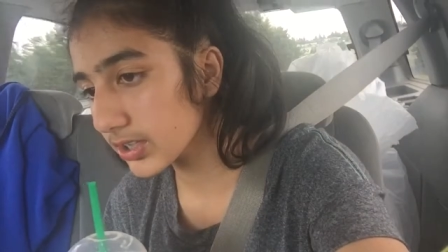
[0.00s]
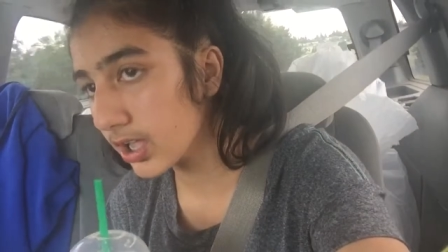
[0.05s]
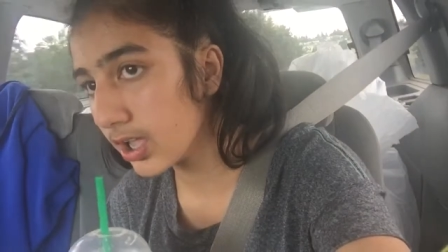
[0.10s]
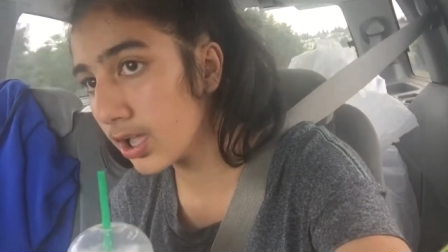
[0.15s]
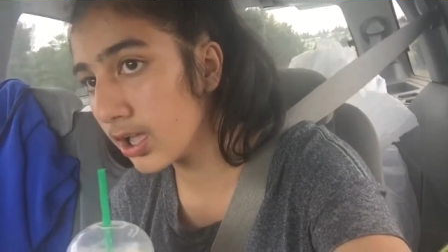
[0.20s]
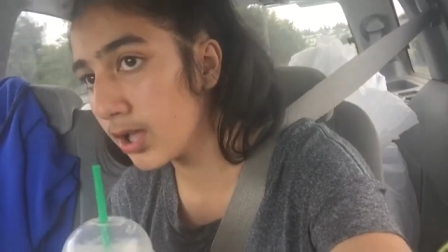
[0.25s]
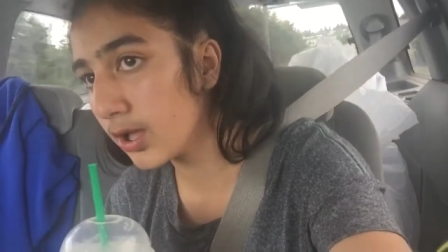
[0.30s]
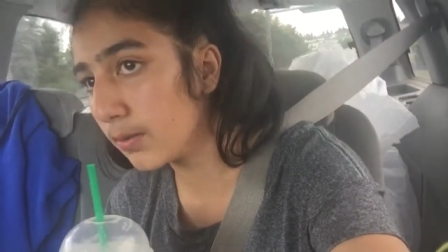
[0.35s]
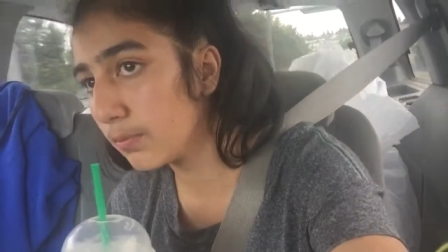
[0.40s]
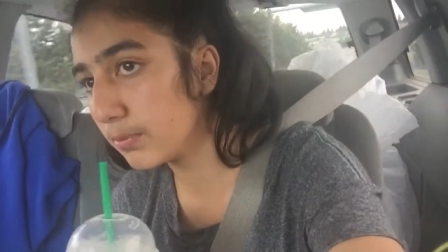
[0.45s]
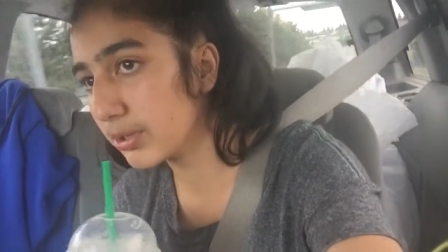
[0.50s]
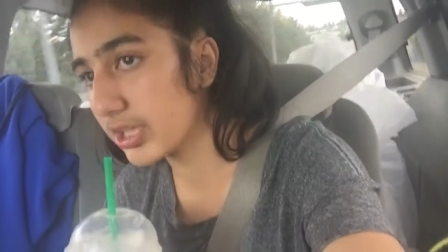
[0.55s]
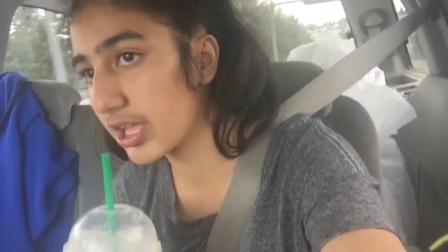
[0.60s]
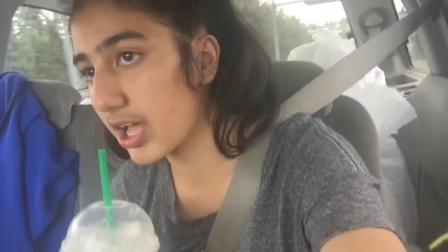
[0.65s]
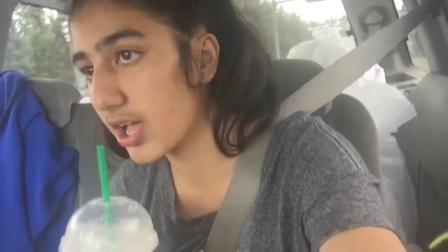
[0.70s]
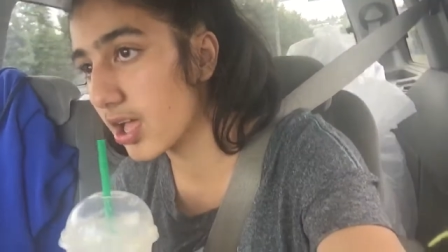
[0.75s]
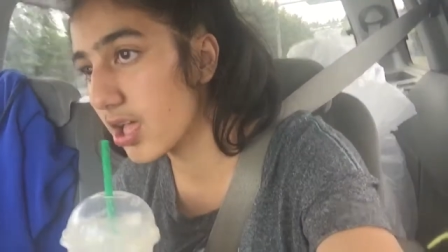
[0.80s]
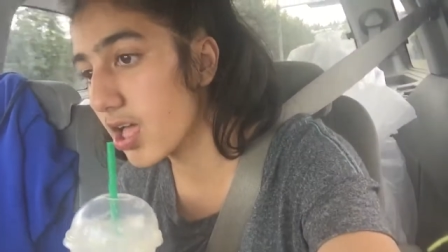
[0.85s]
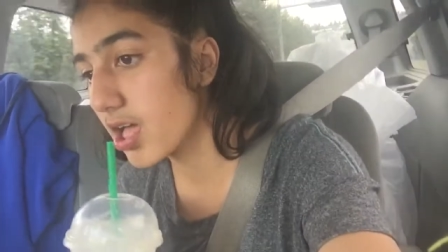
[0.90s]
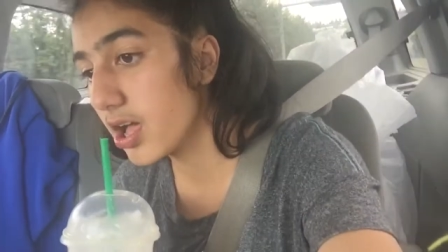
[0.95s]
Um, but
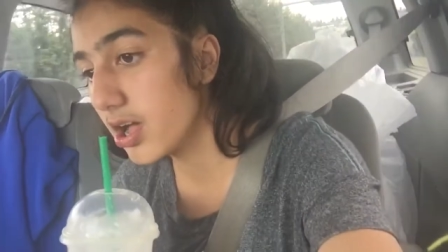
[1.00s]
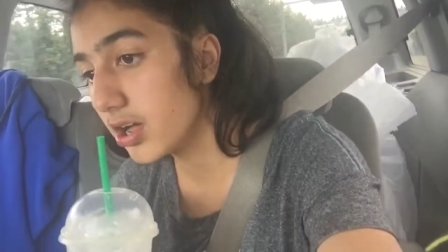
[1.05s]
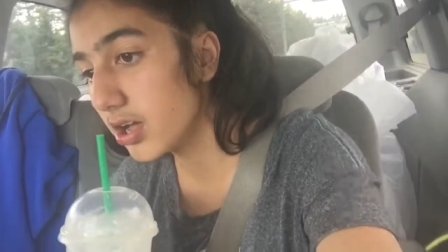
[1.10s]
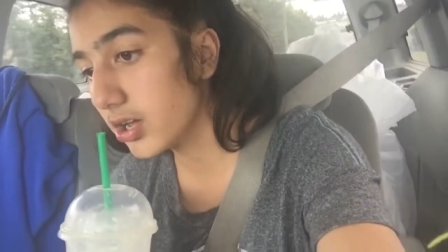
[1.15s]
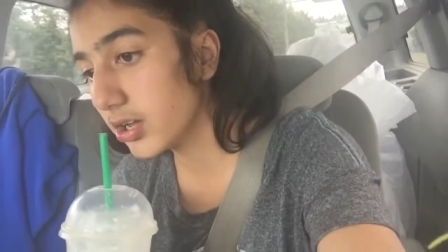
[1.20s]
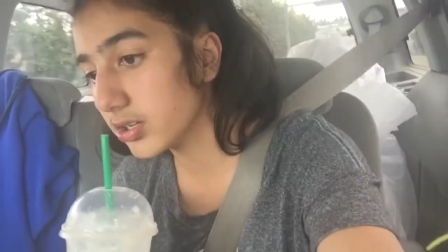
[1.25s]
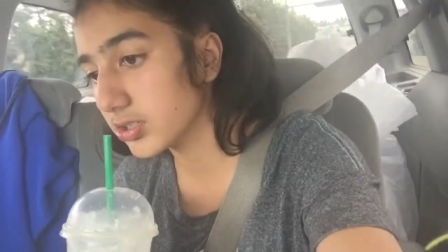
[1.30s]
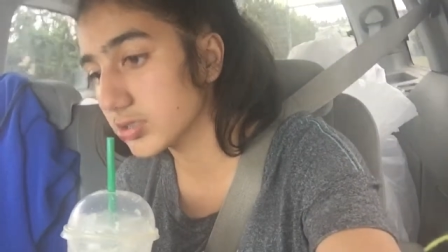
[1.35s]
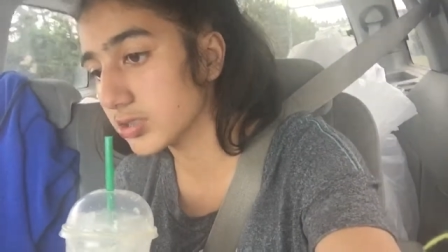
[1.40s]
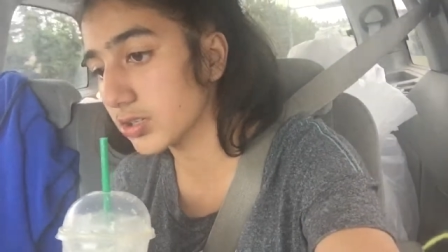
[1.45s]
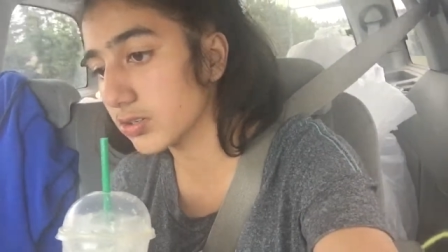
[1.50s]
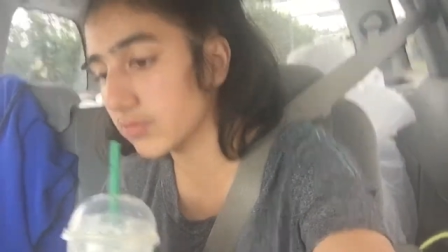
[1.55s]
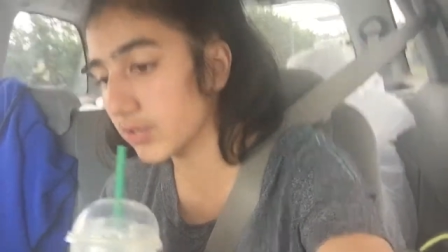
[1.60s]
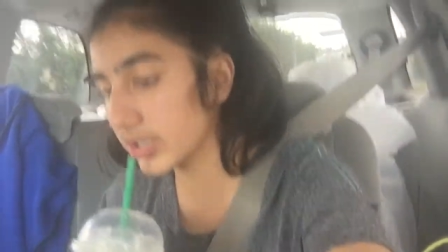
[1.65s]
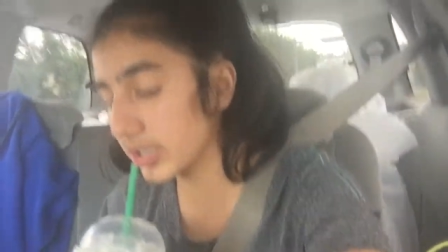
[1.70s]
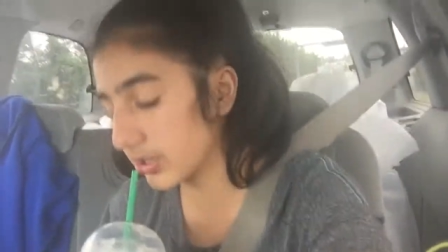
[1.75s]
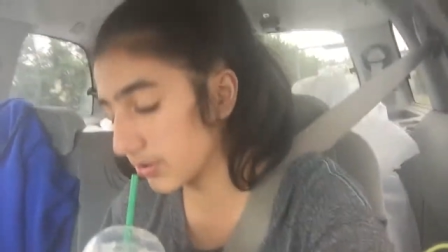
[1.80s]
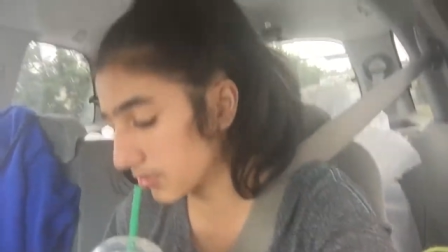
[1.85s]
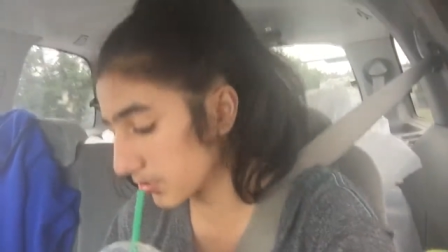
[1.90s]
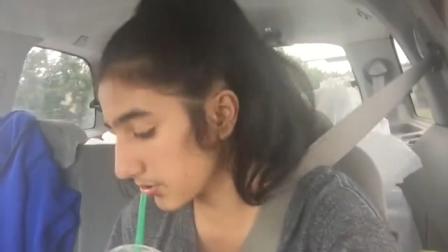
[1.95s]
yeah. So
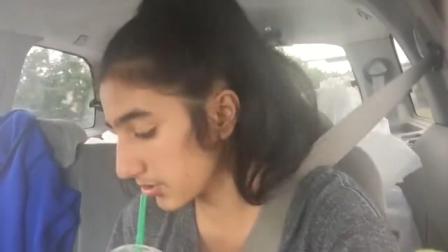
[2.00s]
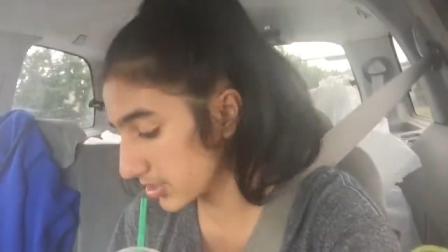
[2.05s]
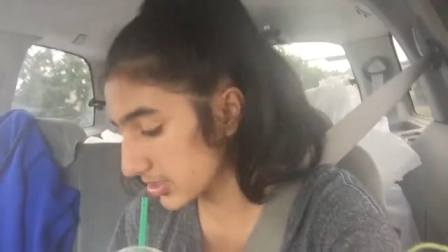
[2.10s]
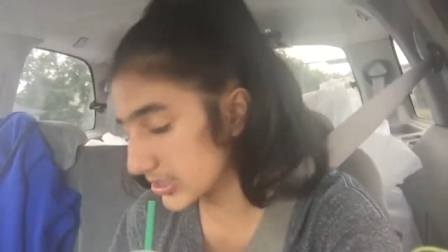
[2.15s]
right now we're going